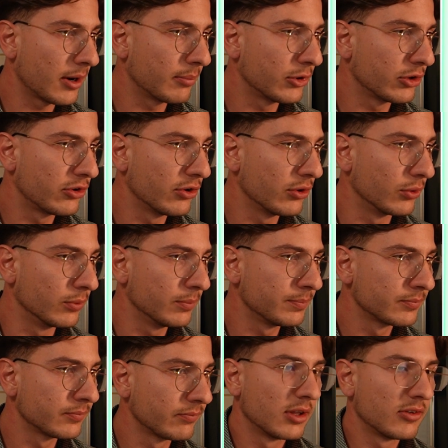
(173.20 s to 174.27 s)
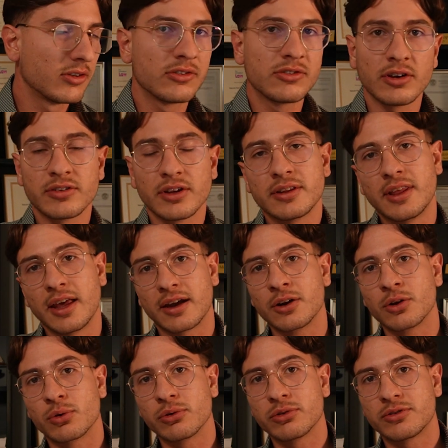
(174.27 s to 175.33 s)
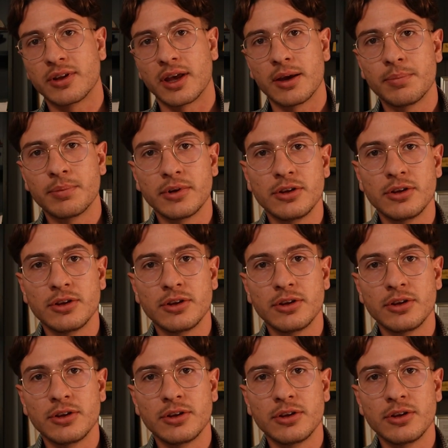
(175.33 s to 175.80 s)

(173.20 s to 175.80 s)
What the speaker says: number 2, this is just a technical step,